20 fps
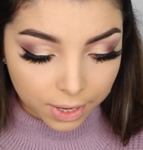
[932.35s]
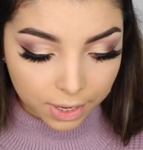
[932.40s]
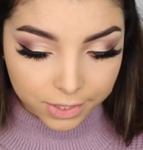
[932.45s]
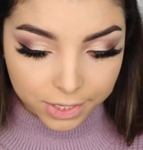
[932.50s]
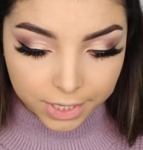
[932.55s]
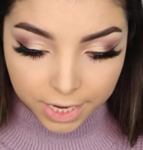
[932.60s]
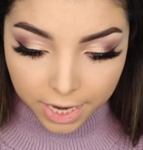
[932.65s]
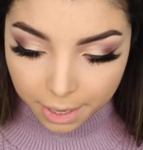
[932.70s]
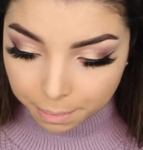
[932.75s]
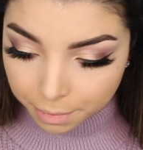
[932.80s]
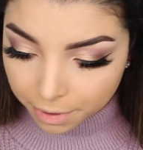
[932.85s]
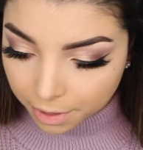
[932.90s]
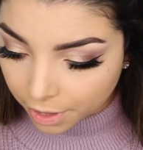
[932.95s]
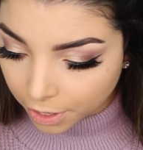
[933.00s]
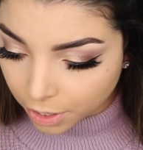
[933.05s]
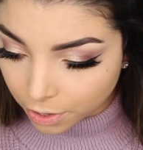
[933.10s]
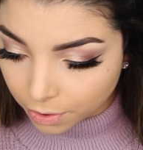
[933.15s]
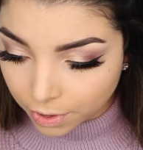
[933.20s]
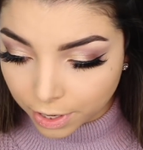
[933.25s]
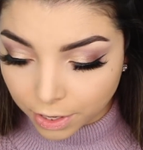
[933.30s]
tip
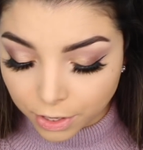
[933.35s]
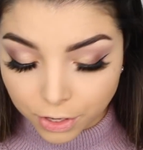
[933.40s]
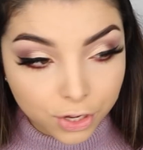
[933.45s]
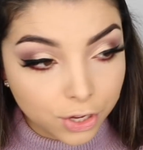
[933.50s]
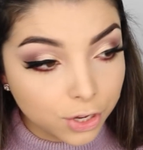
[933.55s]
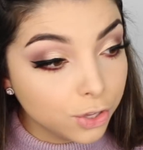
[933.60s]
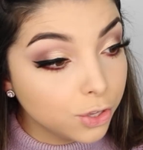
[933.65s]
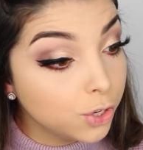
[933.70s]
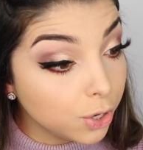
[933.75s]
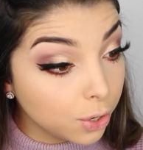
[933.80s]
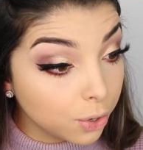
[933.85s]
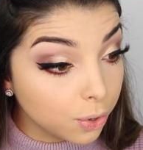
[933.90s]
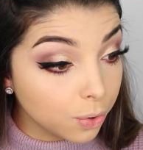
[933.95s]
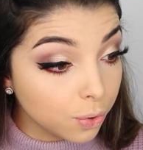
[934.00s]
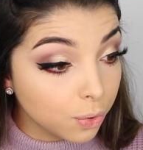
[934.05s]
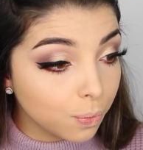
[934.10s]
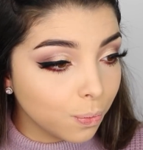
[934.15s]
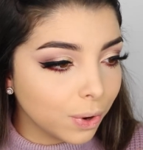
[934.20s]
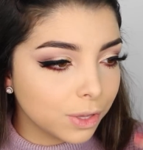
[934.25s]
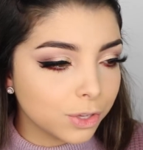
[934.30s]
that you can
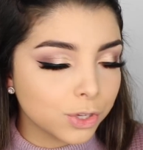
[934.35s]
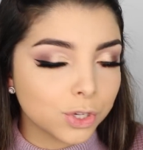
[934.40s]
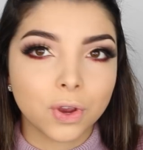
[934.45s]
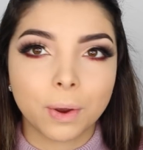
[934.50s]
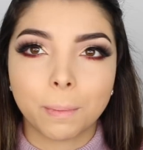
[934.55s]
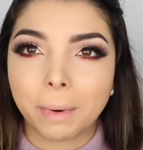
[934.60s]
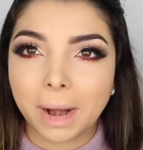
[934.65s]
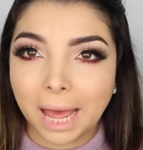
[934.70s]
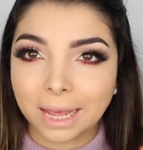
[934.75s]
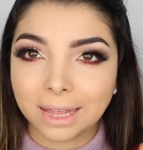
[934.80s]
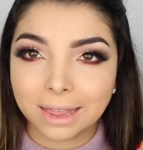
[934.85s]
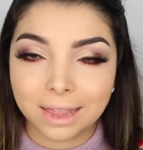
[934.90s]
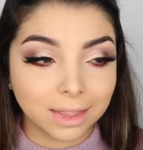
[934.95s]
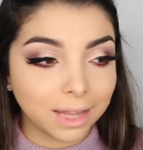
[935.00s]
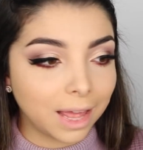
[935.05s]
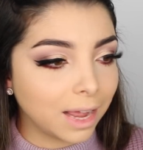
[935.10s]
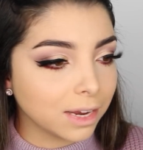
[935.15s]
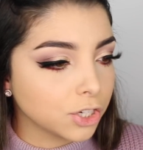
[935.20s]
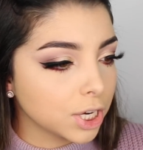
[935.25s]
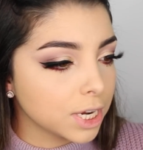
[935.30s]
do once you apply the
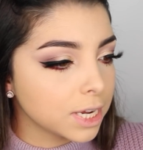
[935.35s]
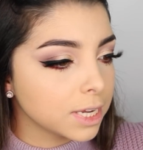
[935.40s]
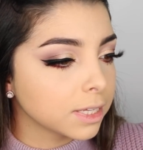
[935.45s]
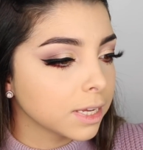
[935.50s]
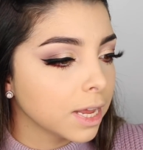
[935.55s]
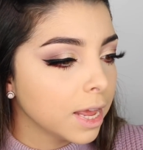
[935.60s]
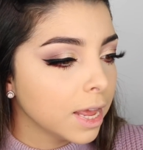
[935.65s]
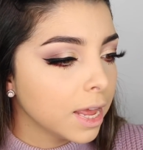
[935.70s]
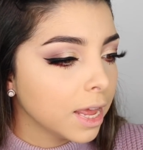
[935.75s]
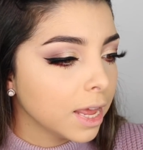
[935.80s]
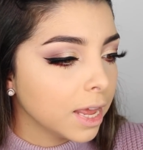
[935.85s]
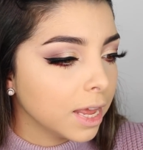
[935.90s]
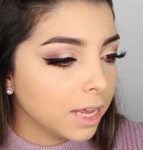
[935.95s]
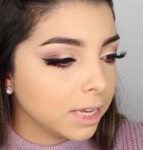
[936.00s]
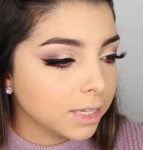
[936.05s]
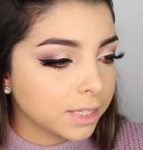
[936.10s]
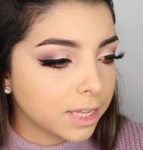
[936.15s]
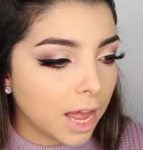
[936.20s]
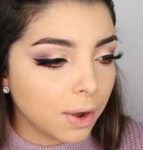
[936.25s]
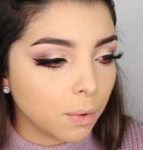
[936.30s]
lashes
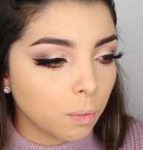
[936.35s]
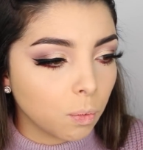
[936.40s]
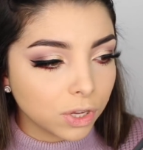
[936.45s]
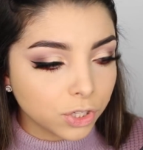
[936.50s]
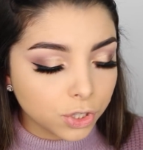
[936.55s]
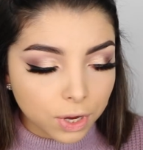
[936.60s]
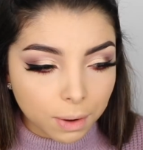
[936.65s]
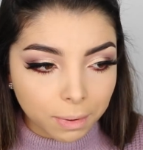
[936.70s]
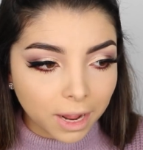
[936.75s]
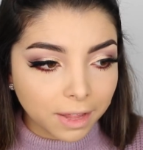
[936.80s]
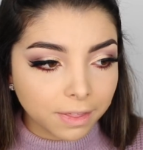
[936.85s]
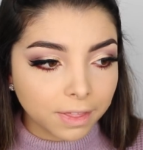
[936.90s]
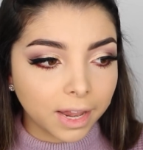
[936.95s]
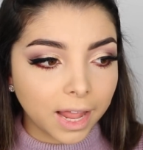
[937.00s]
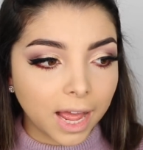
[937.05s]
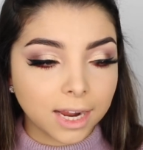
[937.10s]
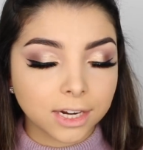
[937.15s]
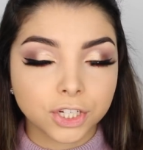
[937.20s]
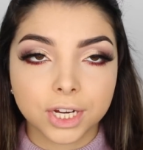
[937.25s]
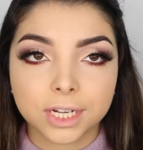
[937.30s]
is that once you apply the
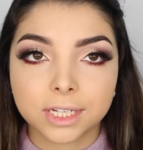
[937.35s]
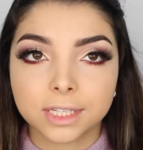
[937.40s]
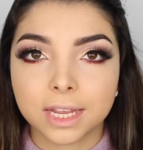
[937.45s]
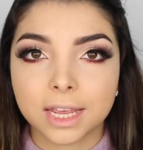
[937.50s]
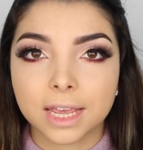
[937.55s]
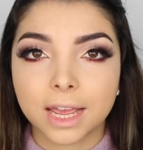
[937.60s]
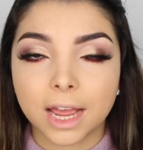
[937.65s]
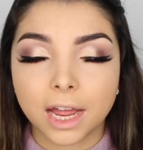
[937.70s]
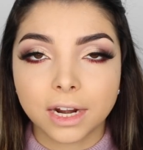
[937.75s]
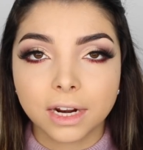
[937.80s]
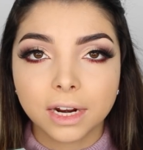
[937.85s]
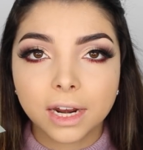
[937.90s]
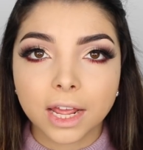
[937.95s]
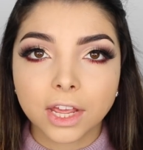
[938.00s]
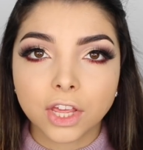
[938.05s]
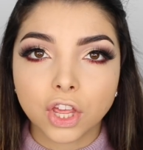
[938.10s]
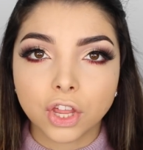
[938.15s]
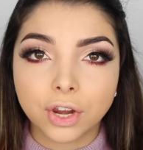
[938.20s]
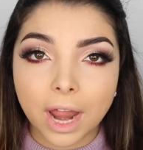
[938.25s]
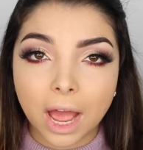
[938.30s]
lashes, it kind of
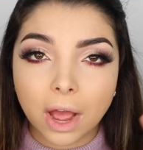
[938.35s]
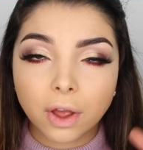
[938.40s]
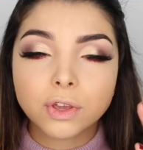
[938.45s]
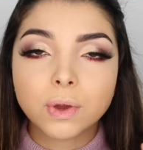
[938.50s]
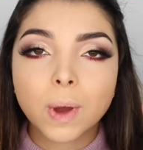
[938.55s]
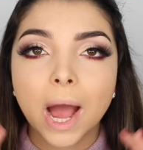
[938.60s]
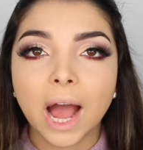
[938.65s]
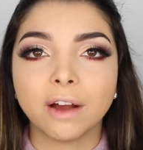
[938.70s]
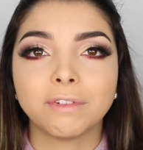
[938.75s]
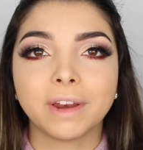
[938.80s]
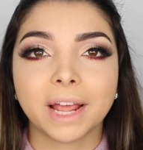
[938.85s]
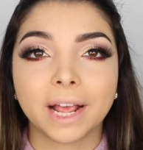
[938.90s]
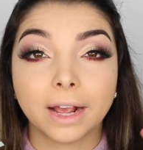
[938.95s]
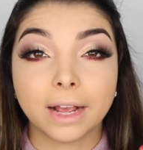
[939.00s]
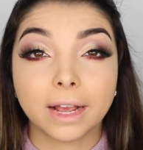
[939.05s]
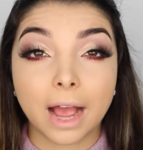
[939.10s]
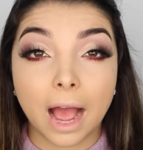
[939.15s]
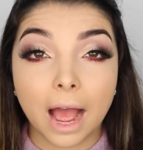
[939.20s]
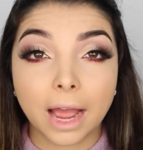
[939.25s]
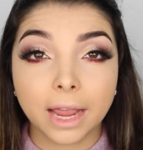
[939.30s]
like, now you have like a
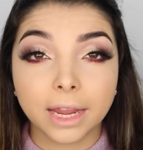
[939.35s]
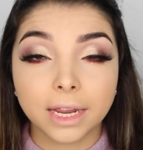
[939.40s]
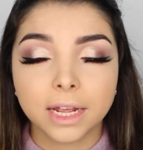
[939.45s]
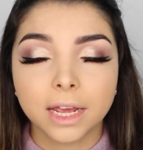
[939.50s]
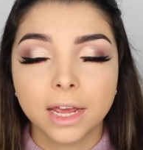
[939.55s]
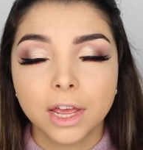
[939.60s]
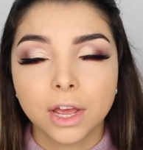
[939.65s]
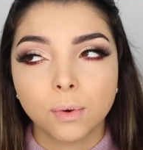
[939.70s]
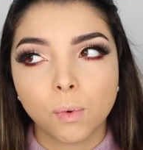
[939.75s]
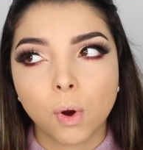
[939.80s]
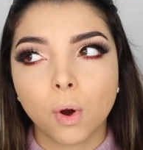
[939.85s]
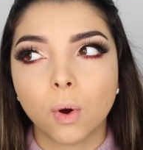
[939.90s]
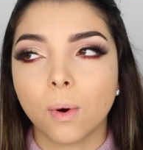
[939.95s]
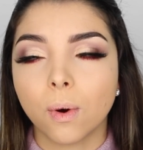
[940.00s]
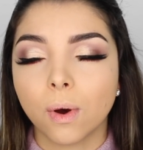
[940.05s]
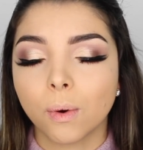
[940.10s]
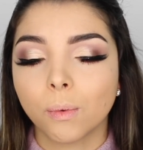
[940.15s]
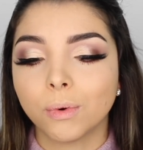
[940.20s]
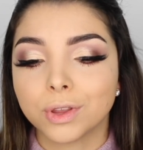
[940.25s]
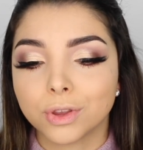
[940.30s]
guide.
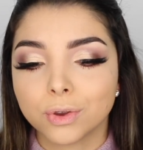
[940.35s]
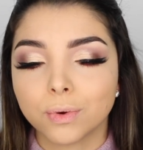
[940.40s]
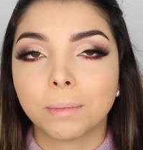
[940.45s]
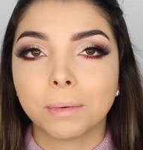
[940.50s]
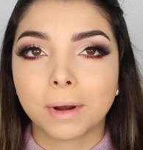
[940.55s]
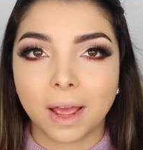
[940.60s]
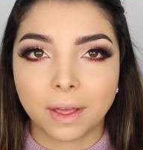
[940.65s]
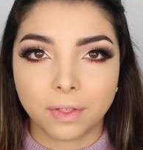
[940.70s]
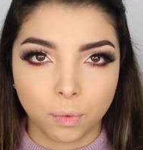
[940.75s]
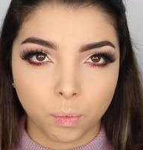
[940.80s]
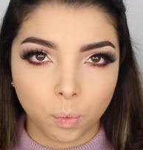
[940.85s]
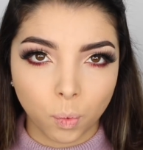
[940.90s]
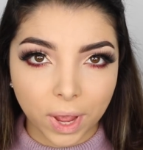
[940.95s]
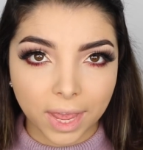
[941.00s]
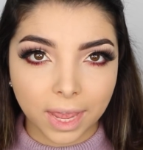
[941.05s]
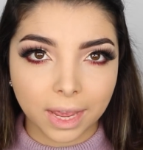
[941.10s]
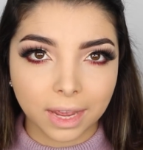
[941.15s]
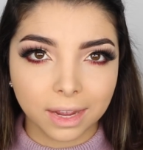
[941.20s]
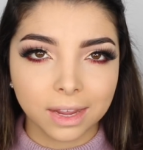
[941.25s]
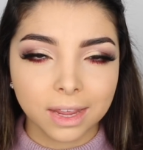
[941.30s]
Well, when you apply the
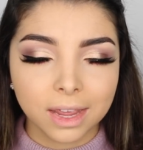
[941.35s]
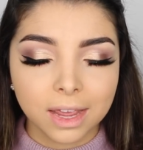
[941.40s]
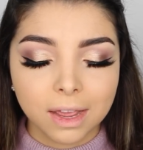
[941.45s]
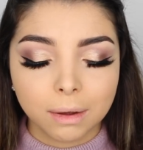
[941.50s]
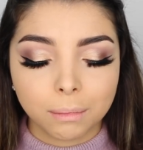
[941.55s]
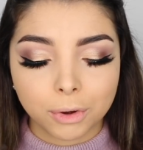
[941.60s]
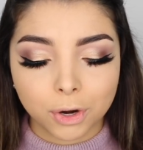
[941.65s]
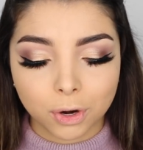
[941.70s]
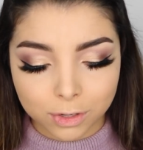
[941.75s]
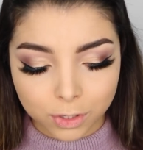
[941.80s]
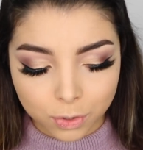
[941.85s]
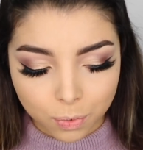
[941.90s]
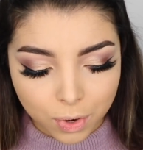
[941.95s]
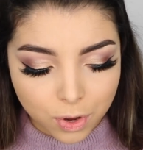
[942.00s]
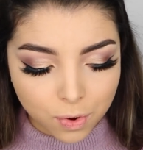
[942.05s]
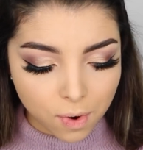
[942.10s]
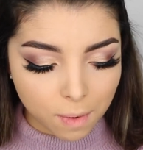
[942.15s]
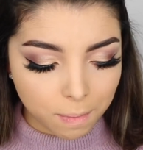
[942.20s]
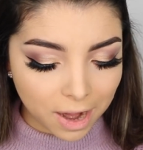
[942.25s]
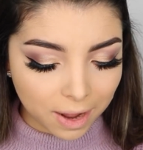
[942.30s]
wing, but also when
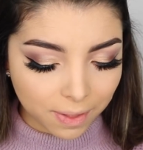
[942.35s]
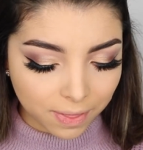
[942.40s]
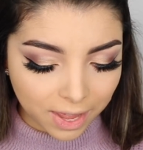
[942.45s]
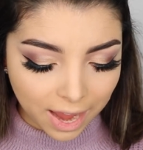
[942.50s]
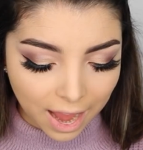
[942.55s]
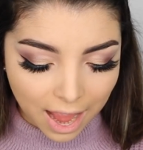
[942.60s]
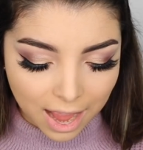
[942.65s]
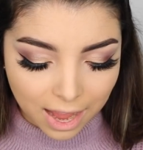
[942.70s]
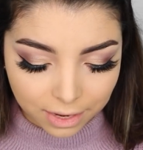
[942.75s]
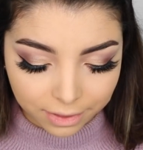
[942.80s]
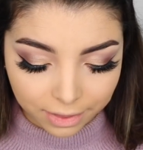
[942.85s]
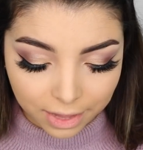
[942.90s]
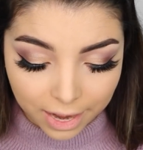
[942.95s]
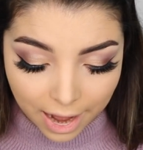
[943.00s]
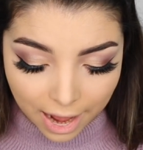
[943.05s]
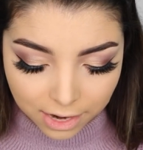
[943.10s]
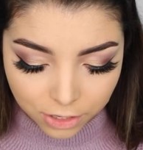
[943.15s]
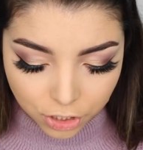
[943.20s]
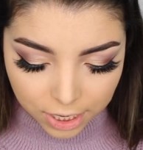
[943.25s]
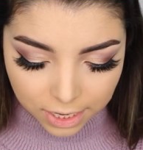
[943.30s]
you apply the
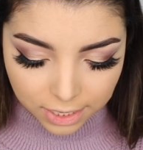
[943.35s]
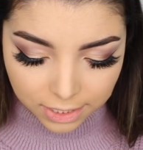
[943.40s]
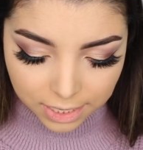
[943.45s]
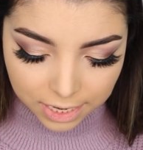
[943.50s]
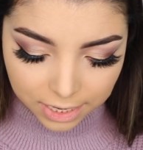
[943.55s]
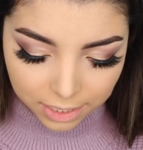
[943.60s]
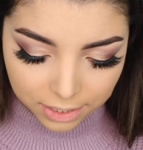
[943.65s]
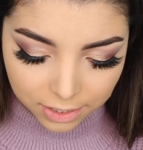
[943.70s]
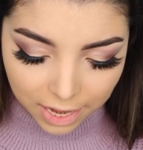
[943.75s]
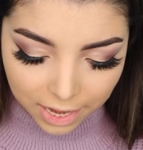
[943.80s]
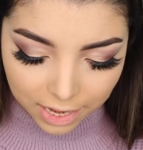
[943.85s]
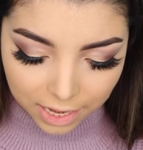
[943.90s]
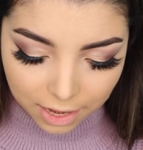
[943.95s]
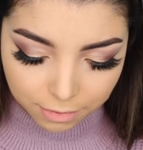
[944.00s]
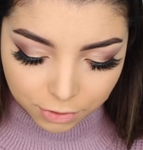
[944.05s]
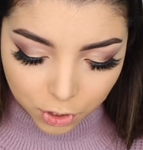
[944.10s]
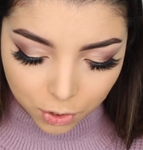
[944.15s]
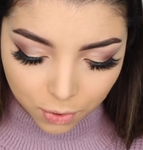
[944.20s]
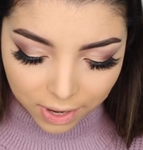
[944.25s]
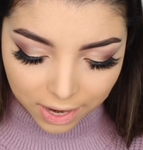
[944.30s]
lashes, it kind of like
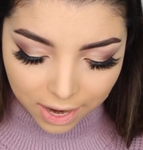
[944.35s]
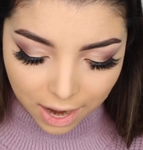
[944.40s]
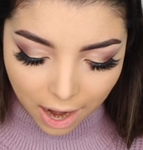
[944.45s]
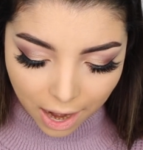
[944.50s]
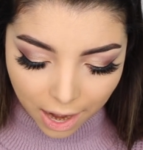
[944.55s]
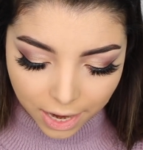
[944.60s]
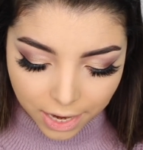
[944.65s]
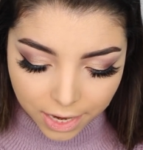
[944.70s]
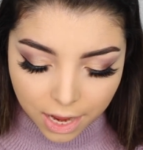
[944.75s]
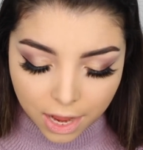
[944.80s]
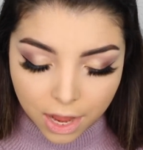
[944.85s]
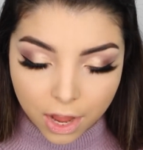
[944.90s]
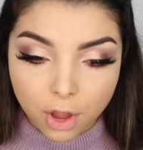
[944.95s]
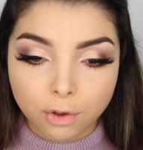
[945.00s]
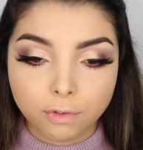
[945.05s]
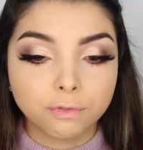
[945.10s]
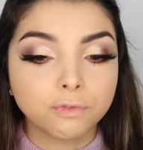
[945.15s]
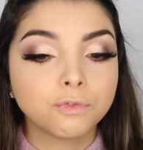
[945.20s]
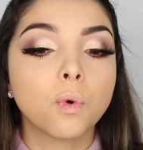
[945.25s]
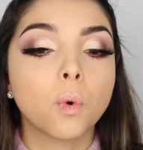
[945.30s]
gives you a guide
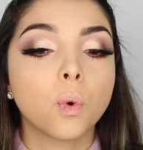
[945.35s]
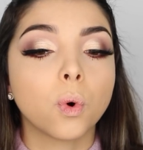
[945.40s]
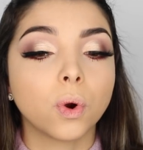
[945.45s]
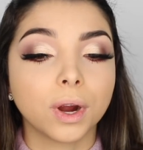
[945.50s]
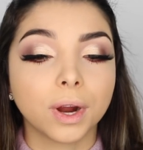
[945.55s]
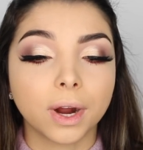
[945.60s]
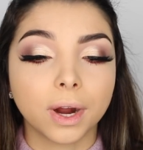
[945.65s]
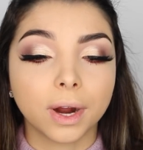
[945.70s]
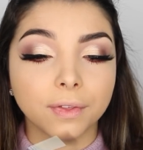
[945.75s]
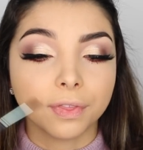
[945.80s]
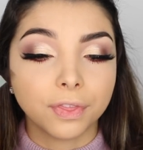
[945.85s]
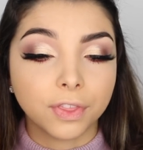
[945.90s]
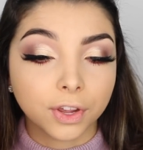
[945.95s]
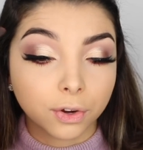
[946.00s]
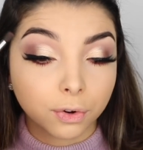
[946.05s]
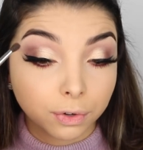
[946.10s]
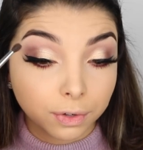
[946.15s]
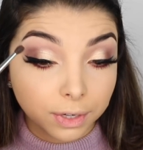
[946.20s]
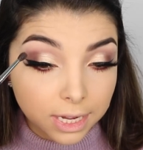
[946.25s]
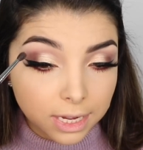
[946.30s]
for the
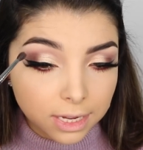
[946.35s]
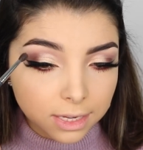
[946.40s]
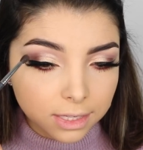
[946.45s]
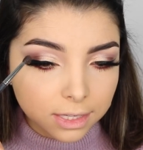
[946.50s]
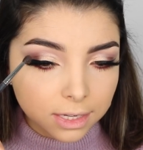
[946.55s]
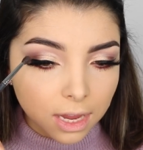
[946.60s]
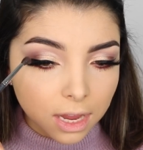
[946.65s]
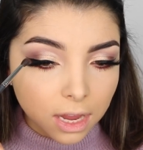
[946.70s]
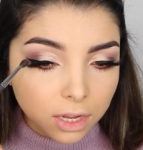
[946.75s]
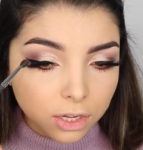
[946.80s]
crease.